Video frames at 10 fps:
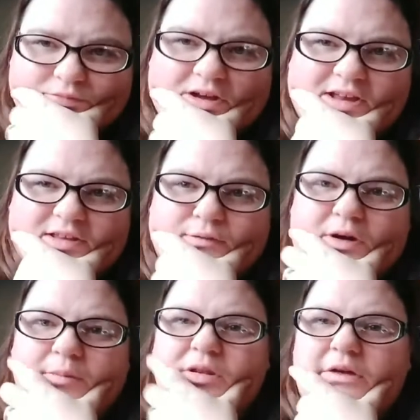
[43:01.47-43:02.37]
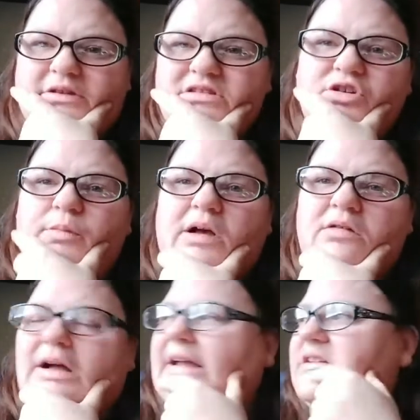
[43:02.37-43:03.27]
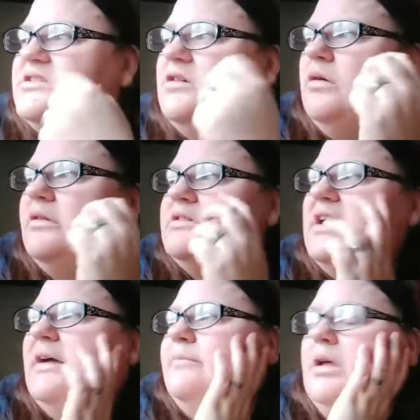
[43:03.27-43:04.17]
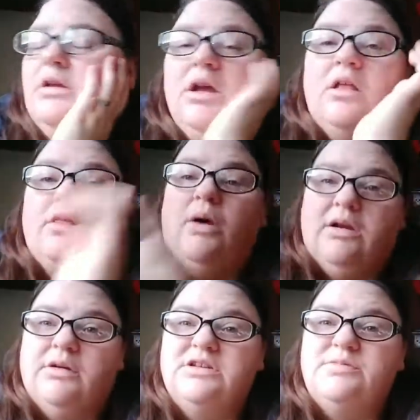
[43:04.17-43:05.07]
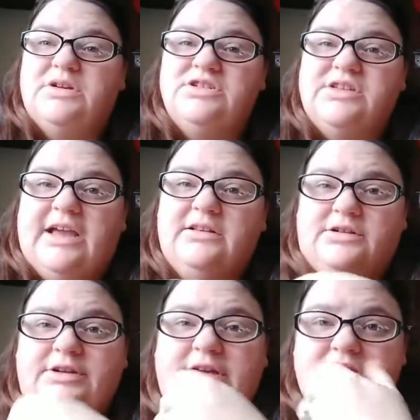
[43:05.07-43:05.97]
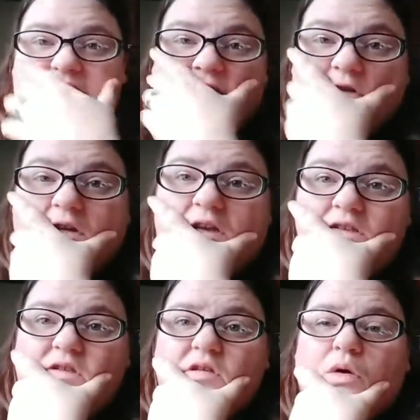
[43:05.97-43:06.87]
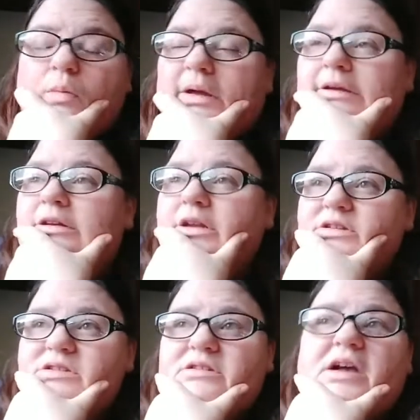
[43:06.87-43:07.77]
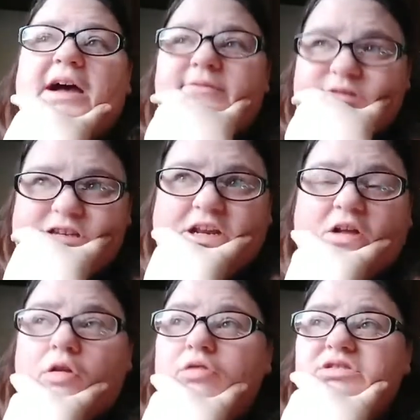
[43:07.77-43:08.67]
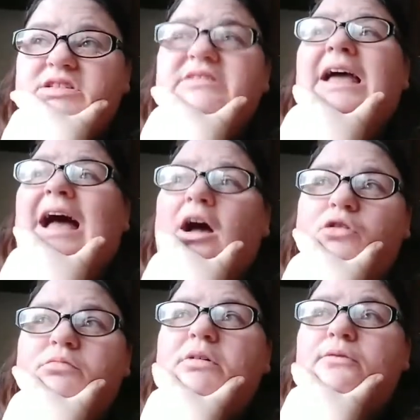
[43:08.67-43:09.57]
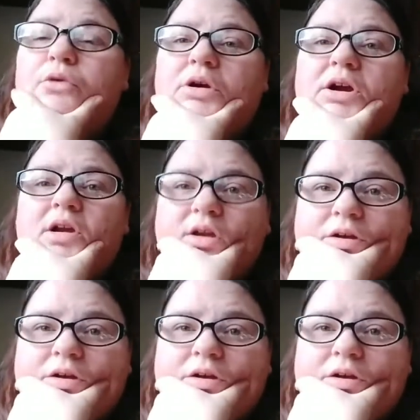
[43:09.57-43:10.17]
I live right below the snow belt. I get snow all the time. Though I don't get as much as Gaylord does. Gaylord gets, oh my goodness. I've seen it close down before.